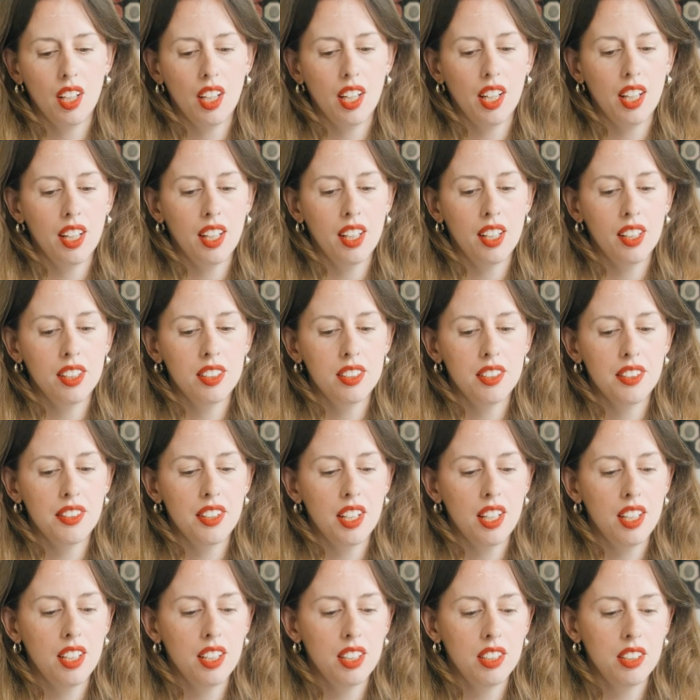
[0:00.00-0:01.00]
And
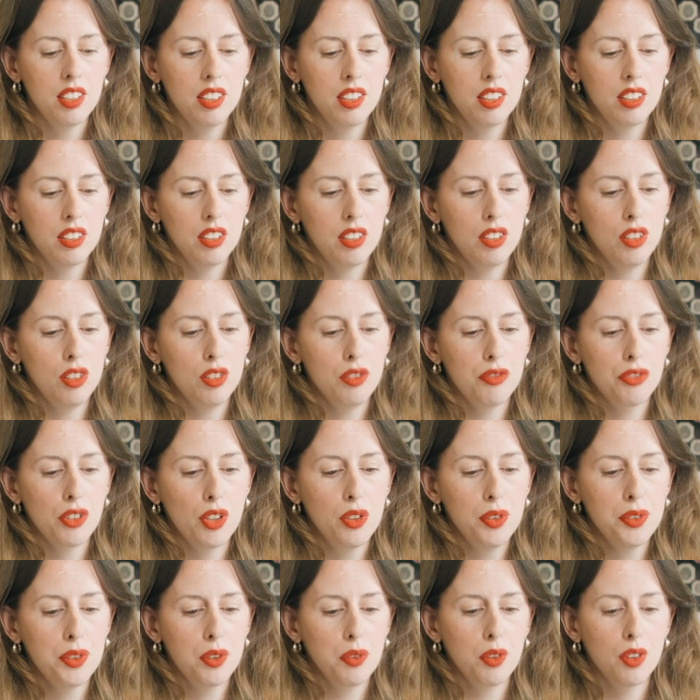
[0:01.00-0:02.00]
then you've
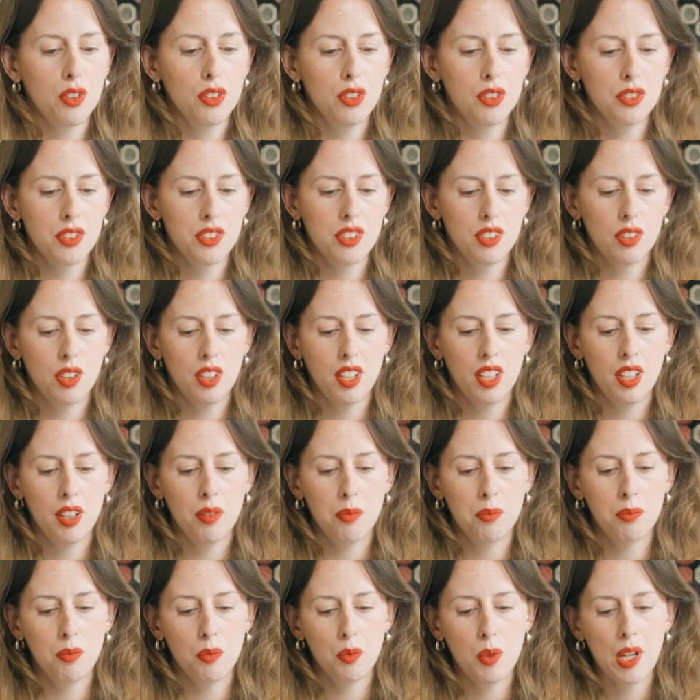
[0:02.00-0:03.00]
also got
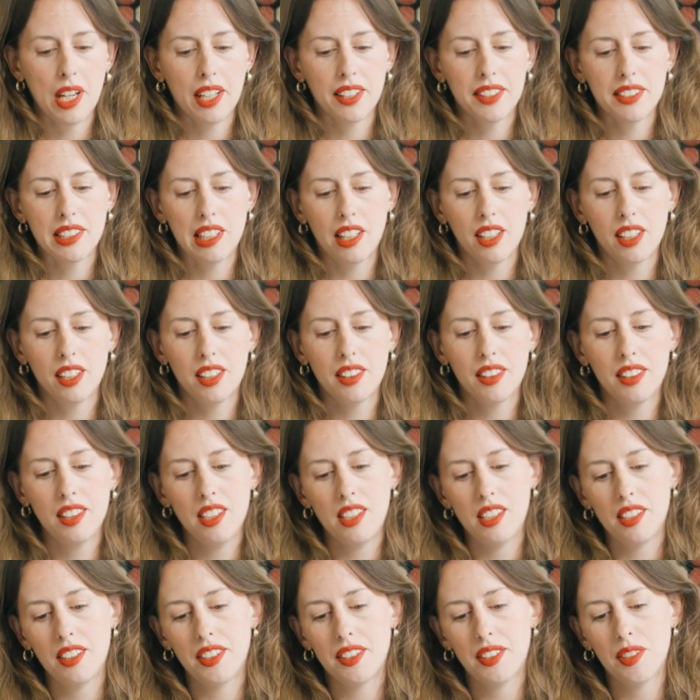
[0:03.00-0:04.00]
wax like
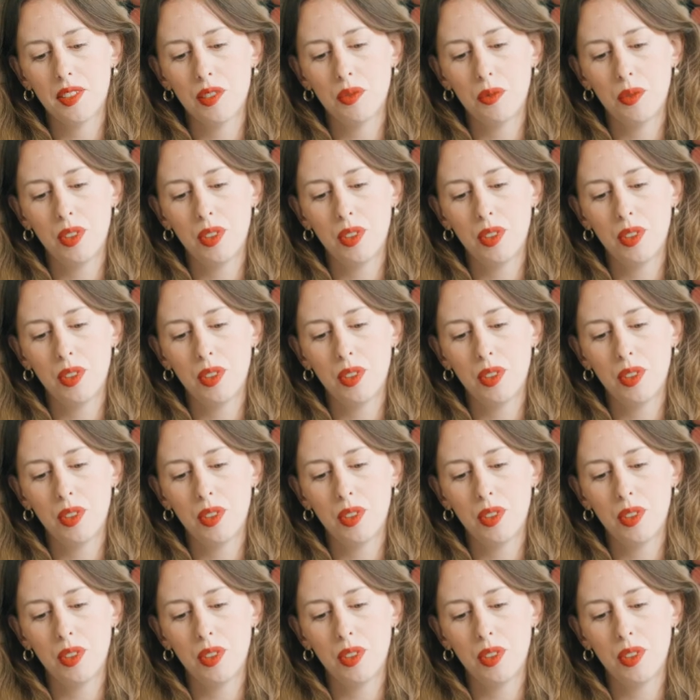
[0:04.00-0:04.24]
this,